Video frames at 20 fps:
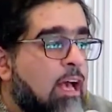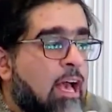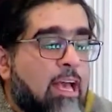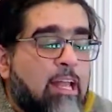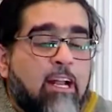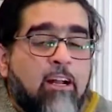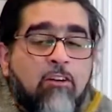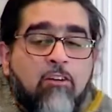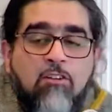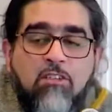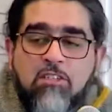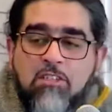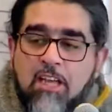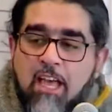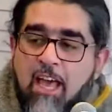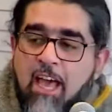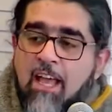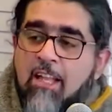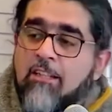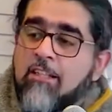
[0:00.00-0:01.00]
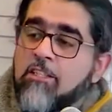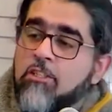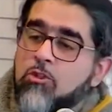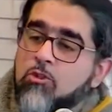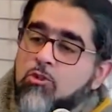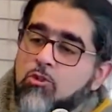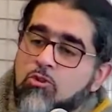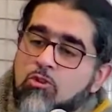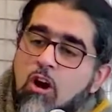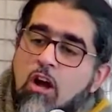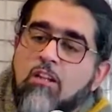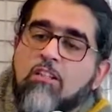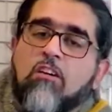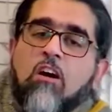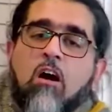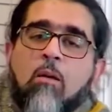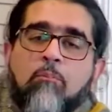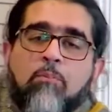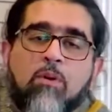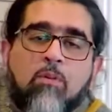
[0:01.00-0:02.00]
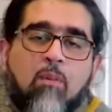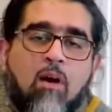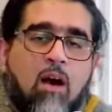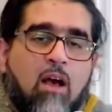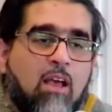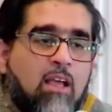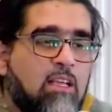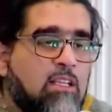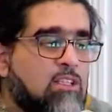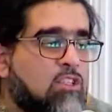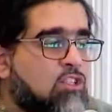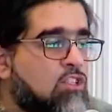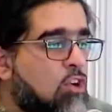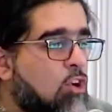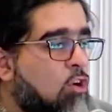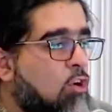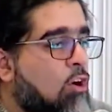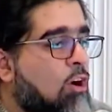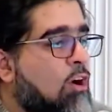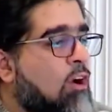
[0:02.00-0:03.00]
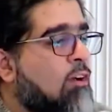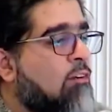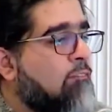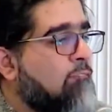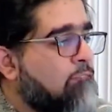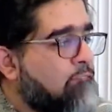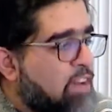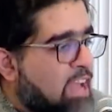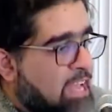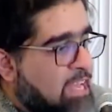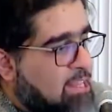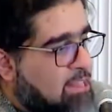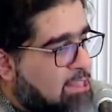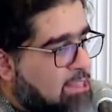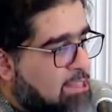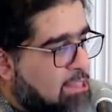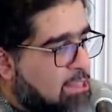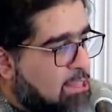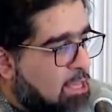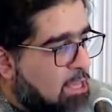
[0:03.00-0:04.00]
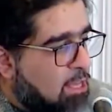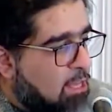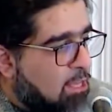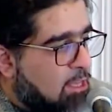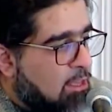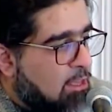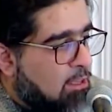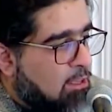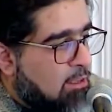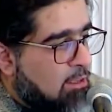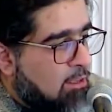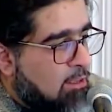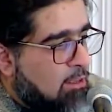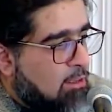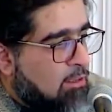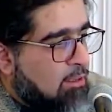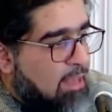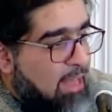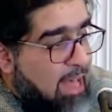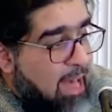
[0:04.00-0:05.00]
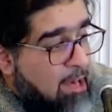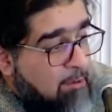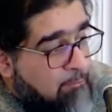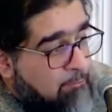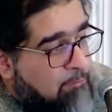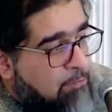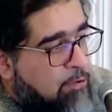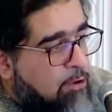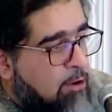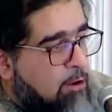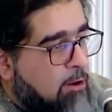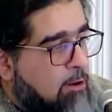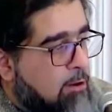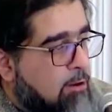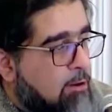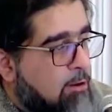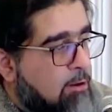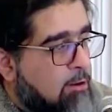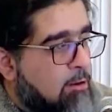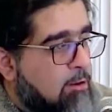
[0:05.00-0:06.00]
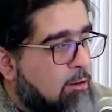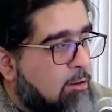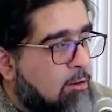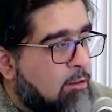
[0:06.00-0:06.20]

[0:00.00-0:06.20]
And understand that you do not compromise your faith ever